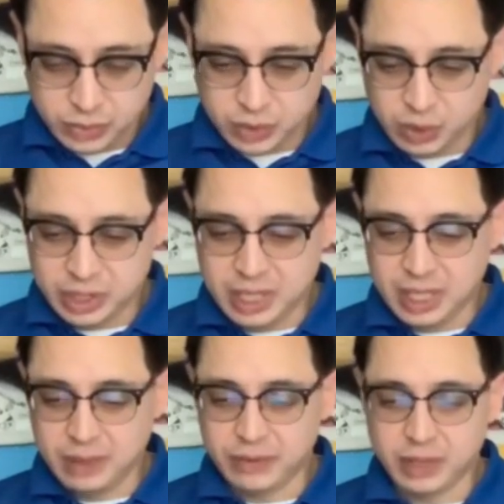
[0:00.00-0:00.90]
So it's a
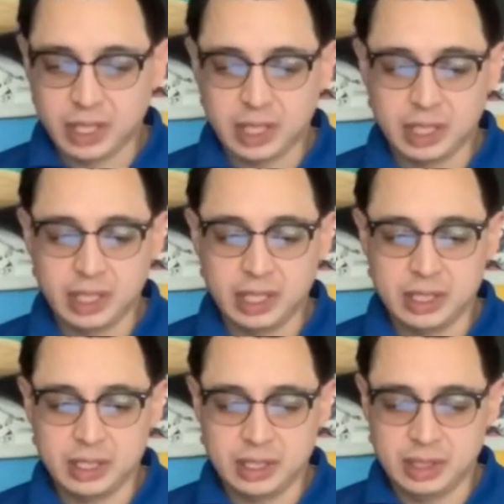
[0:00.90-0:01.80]
deified
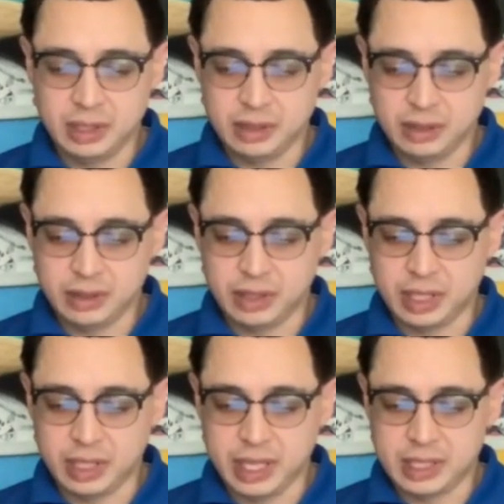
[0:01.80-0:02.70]
entity. It's
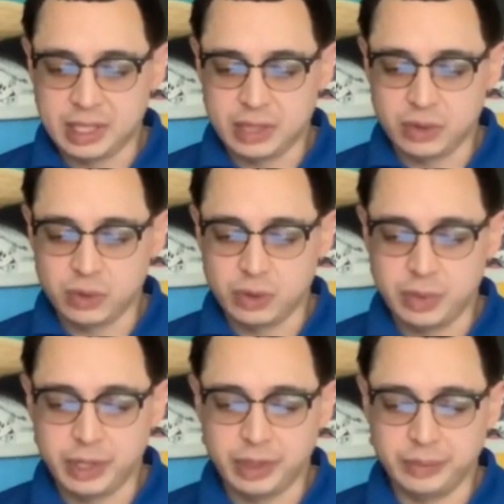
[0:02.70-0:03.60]
an ancestral
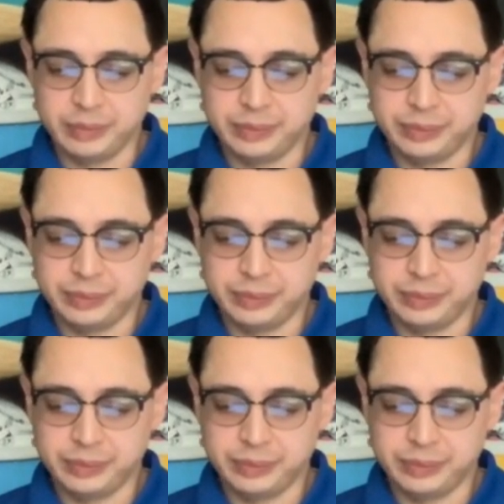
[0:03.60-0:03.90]
spirit.